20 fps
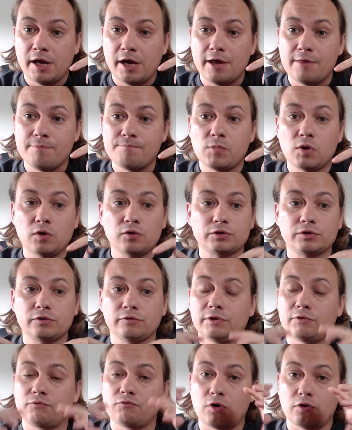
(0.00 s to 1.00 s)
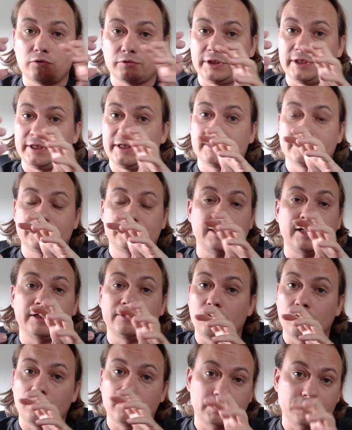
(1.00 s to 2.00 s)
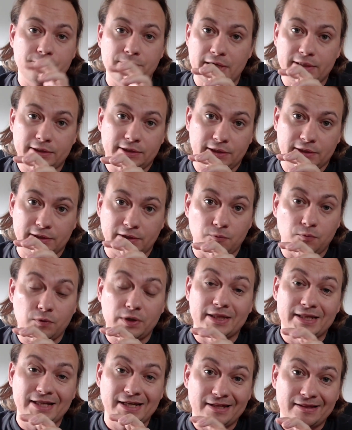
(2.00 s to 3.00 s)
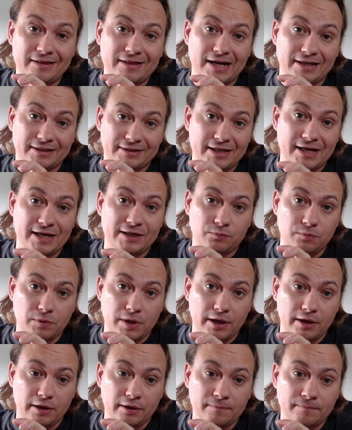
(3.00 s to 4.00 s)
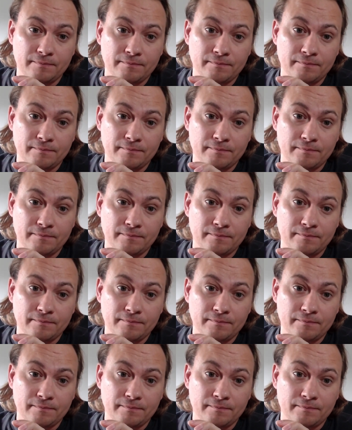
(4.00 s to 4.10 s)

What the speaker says: and most of the routing is done automatically within that gateway.